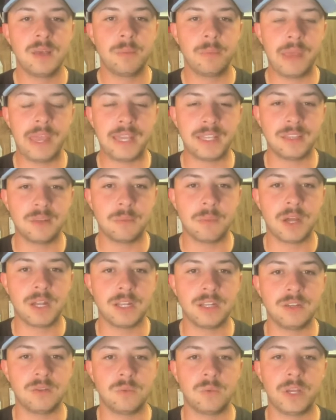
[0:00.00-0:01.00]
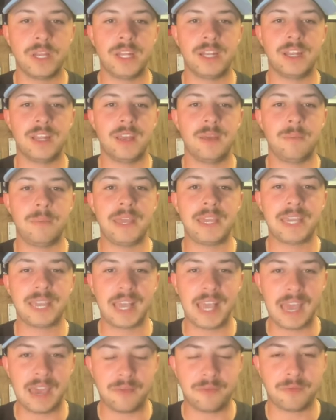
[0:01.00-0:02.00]
paying the money to win,
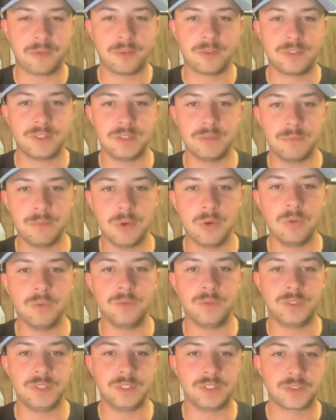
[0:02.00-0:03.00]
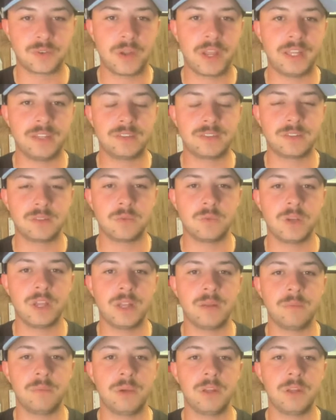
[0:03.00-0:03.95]
making efforts and moves and trades to win,